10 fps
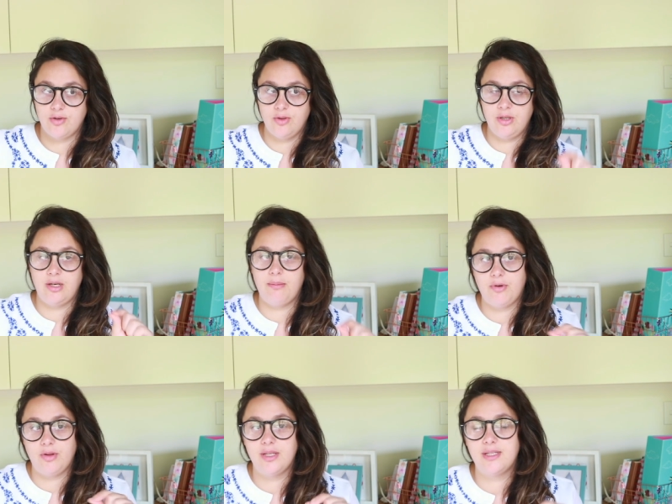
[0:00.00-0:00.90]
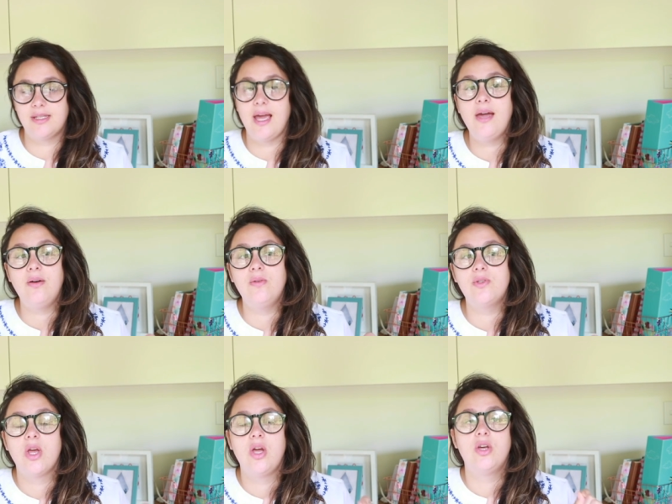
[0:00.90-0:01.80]
on the number on the
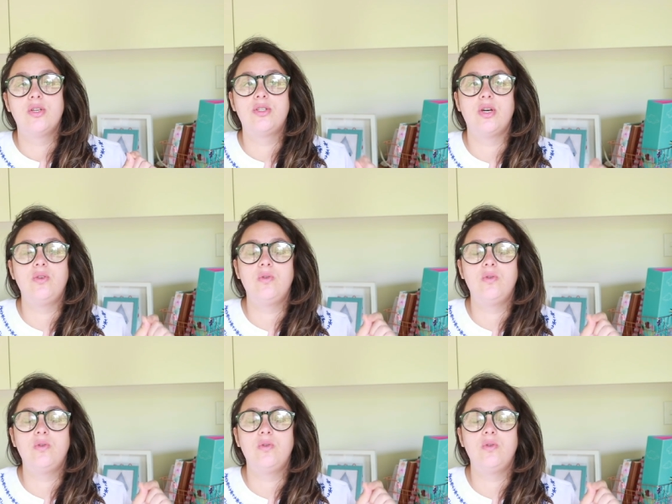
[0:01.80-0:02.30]
scales. So